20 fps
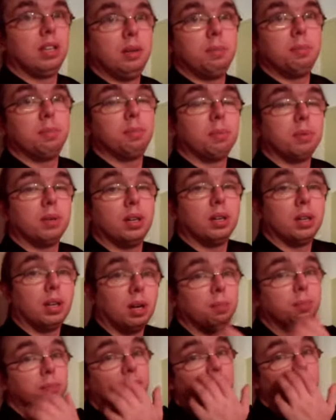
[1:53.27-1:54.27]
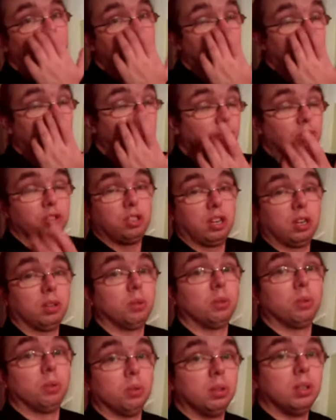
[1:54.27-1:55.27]
keep uh, updates on his
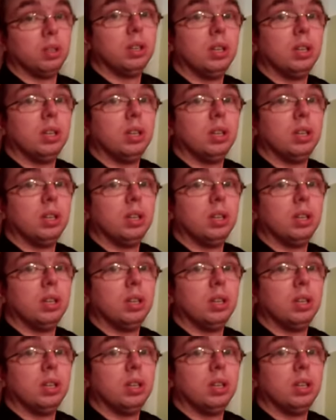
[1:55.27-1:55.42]
channel.